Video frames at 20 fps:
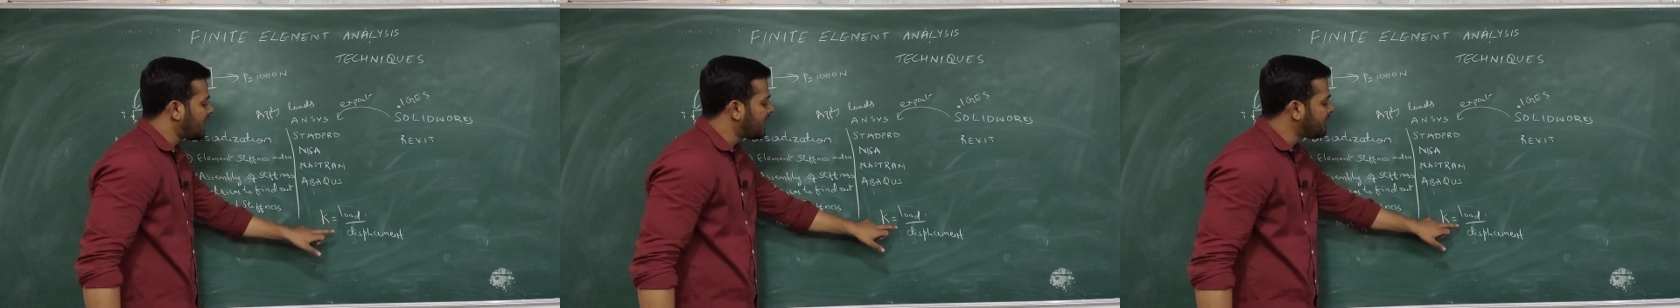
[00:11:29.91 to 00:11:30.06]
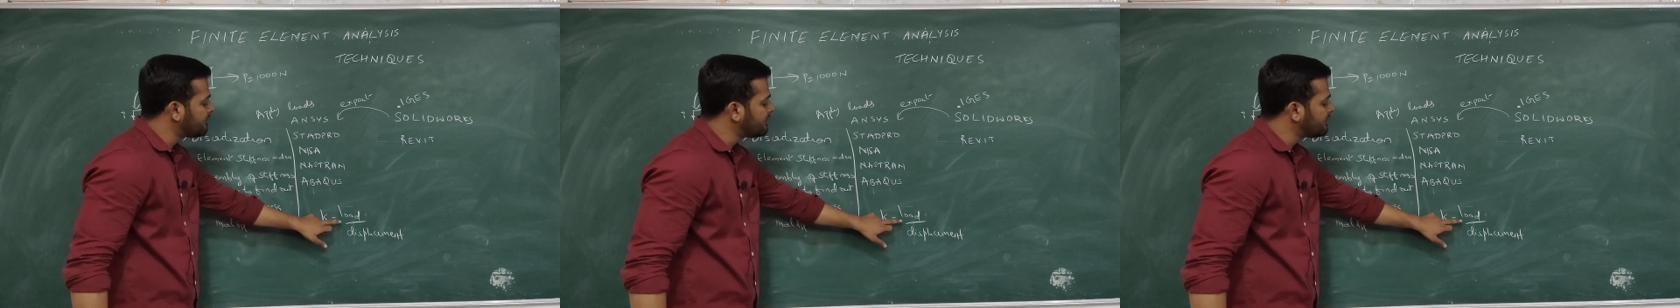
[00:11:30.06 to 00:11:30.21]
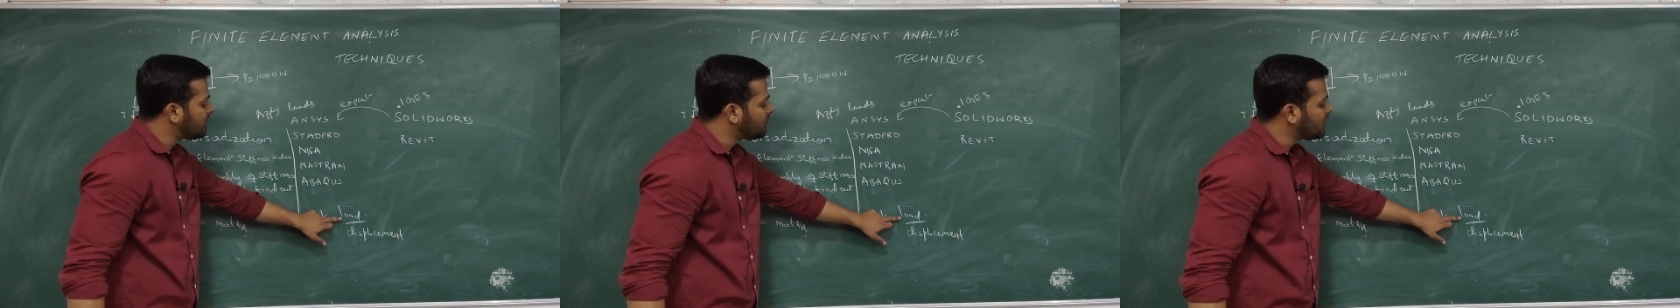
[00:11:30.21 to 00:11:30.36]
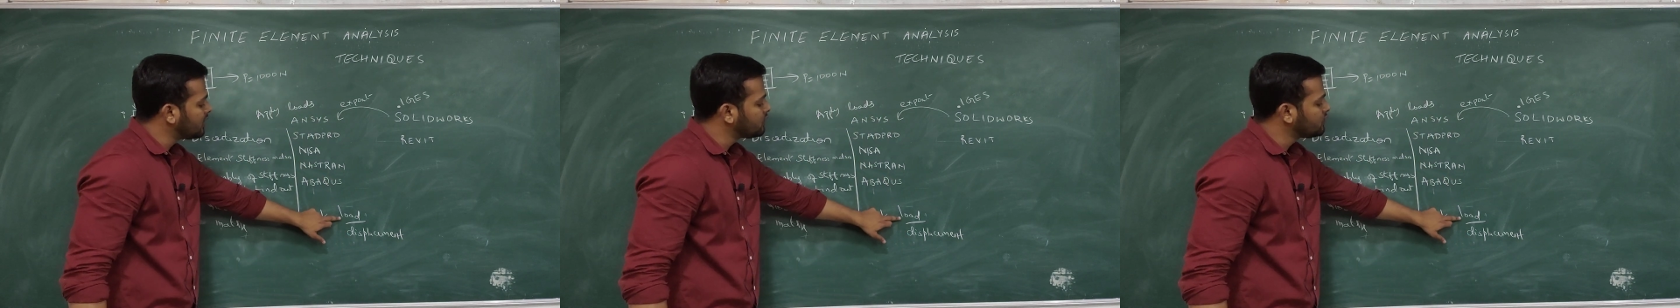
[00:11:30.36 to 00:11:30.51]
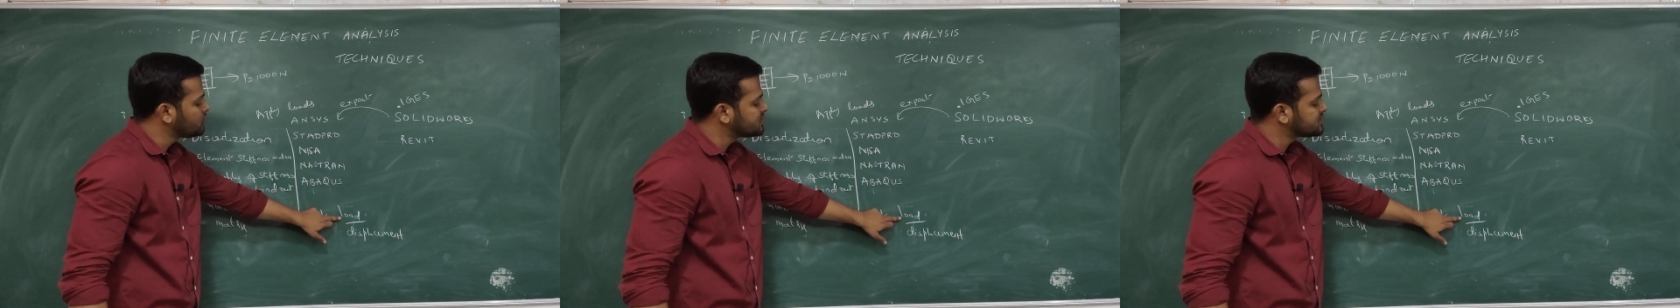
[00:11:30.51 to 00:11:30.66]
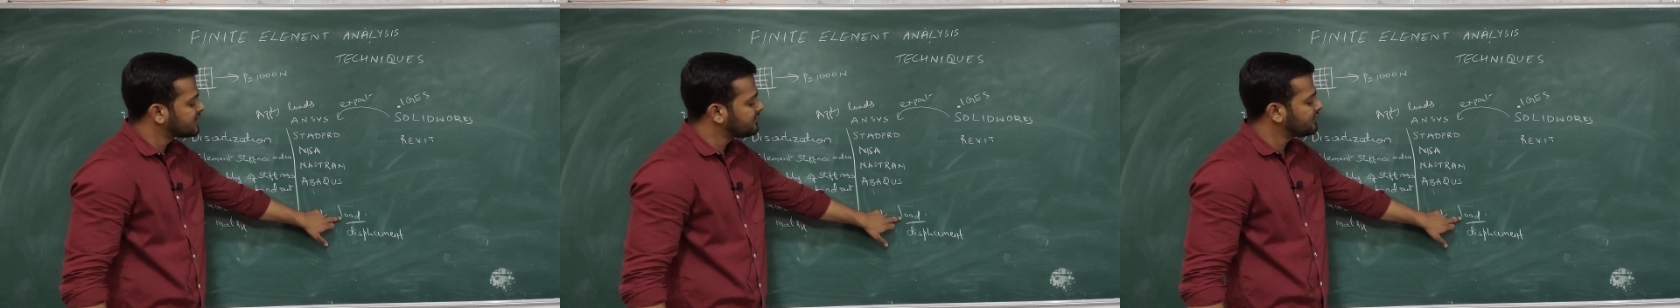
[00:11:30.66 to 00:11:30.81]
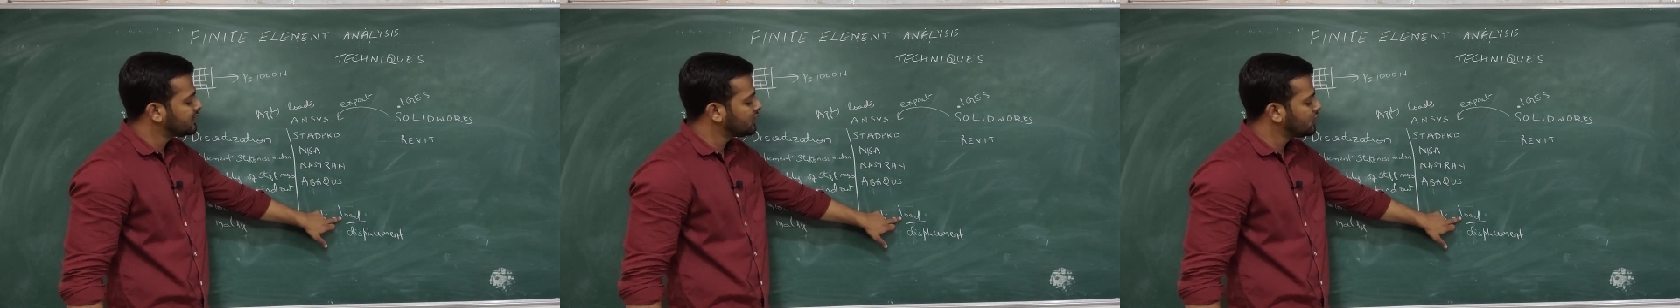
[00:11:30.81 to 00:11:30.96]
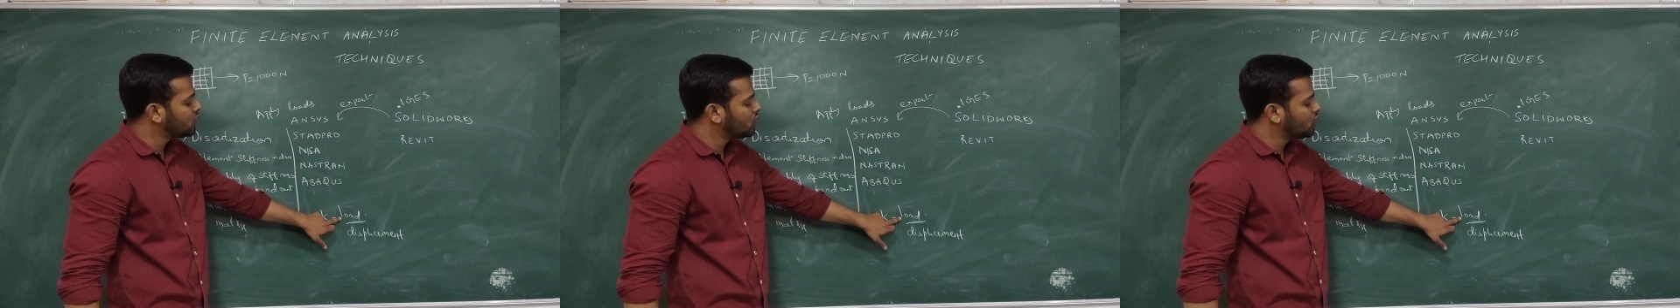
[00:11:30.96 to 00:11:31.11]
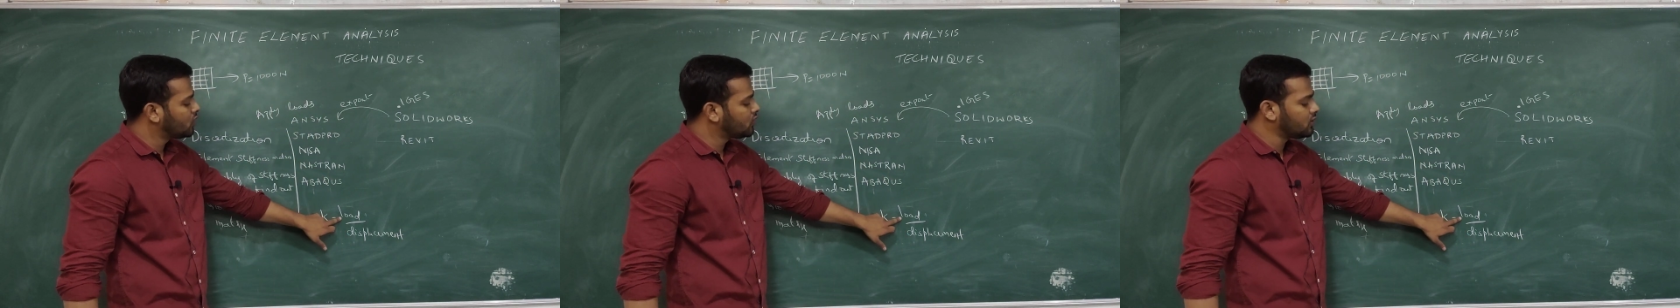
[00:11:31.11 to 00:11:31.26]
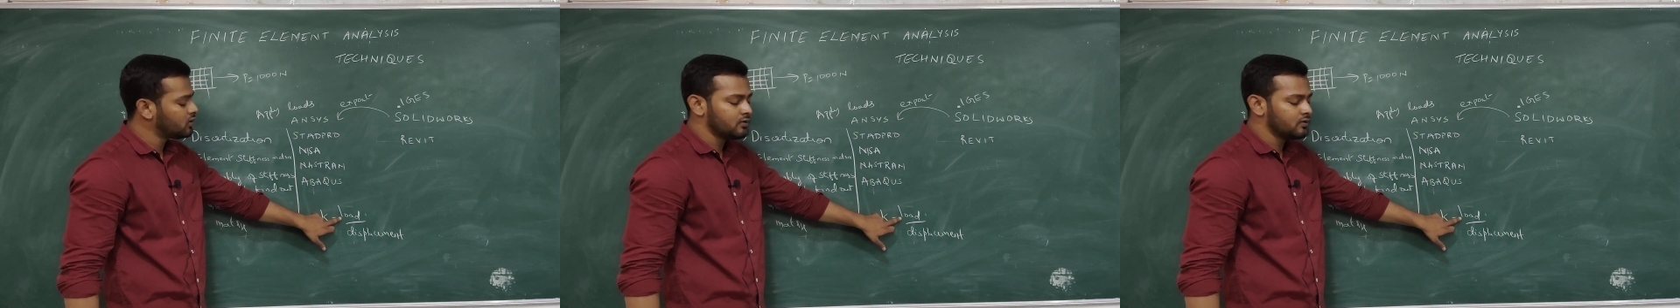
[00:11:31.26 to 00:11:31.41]
I am the one who is giving
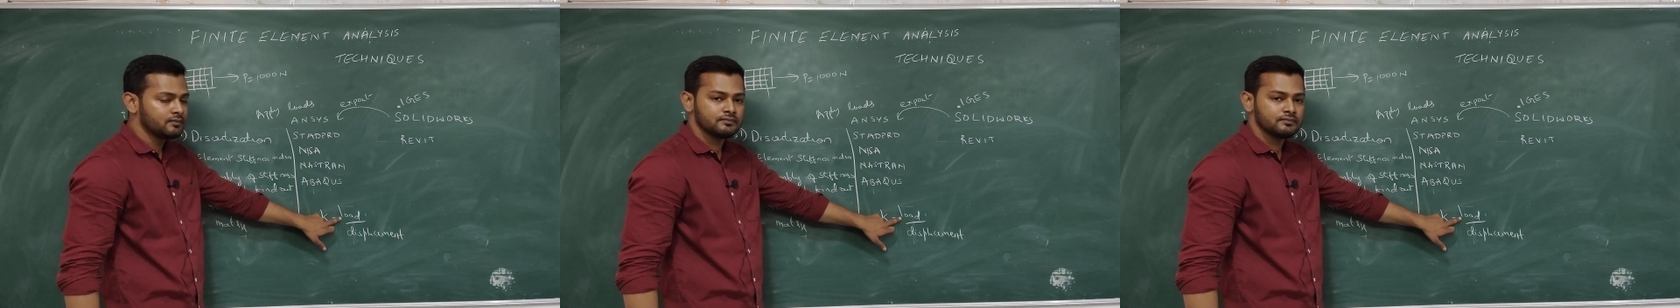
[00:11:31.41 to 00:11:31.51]
load,